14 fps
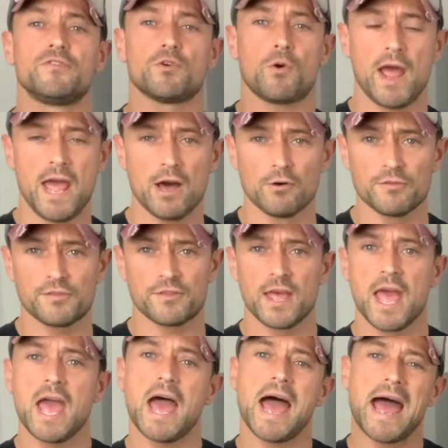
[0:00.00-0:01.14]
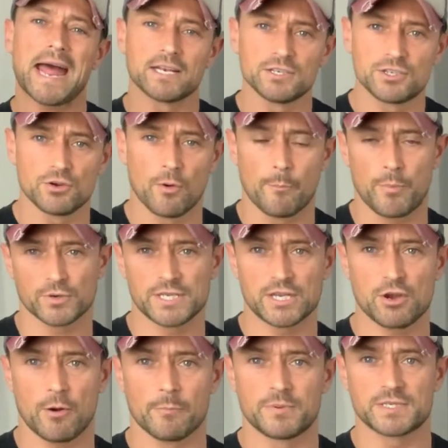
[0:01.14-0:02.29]
your health and your body
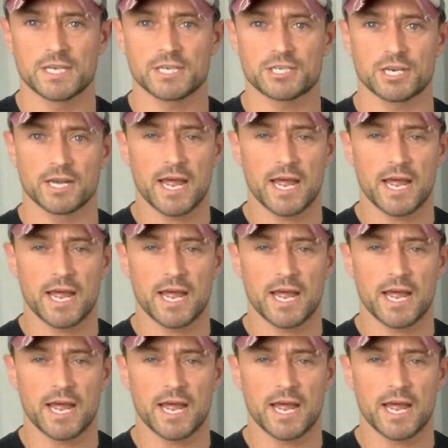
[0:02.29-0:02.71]
composition.